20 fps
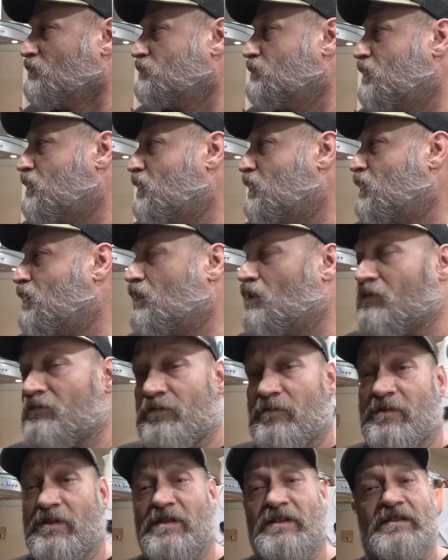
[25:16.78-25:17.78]
And
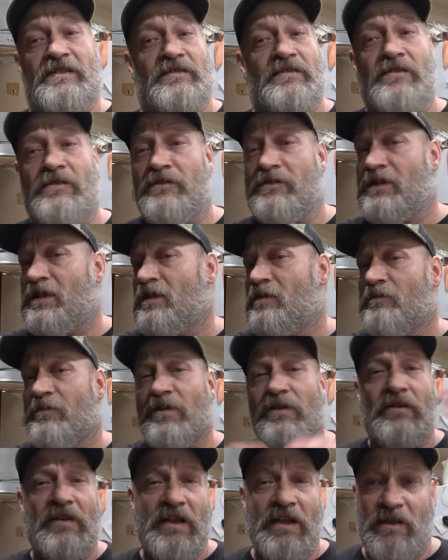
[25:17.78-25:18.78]
everybody says, oh, you got to
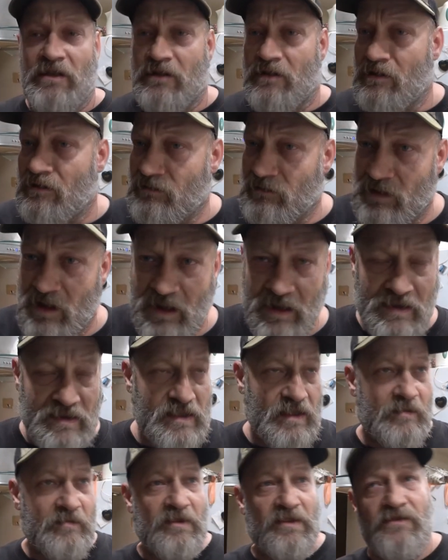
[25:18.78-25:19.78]
marinate it overnight. It's
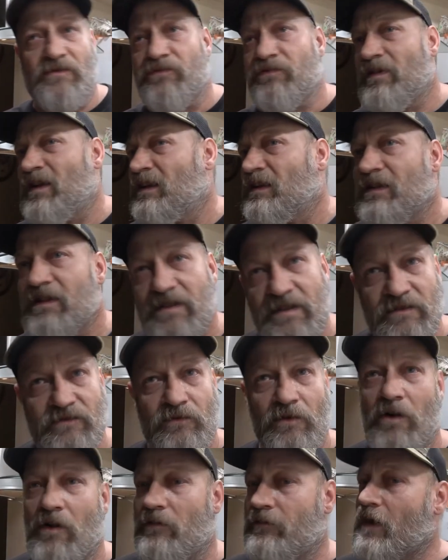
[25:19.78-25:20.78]
got to be at least
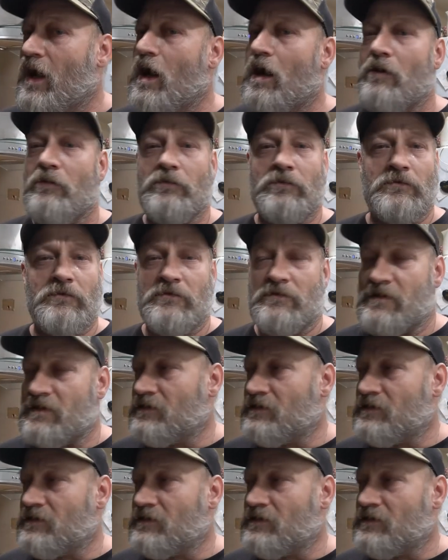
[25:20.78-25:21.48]
12 hours.